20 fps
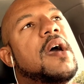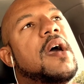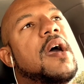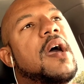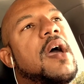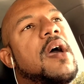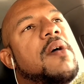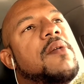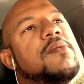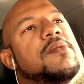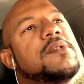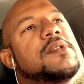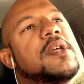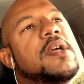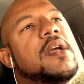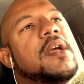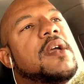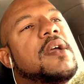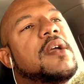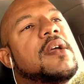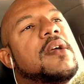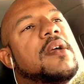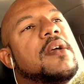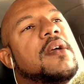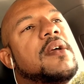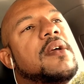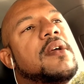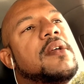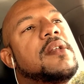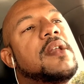I was like,
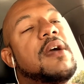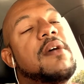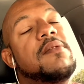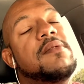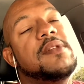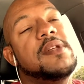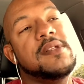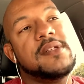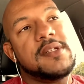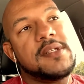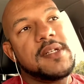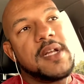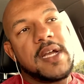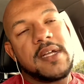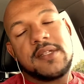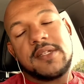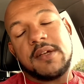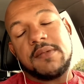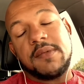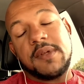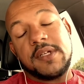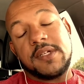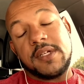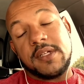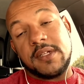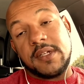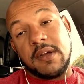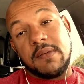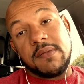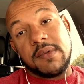now this is not something she's
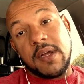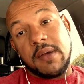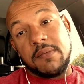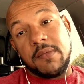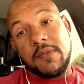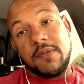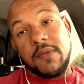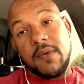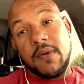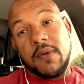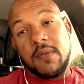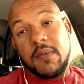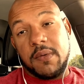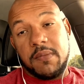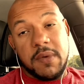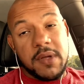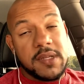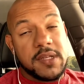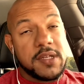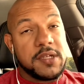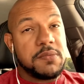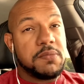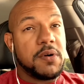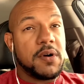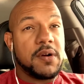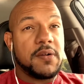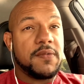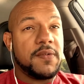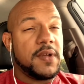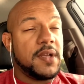never done before. We've been to this
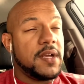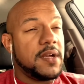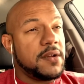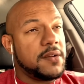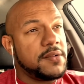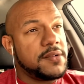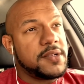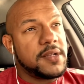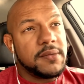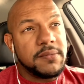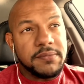park for years.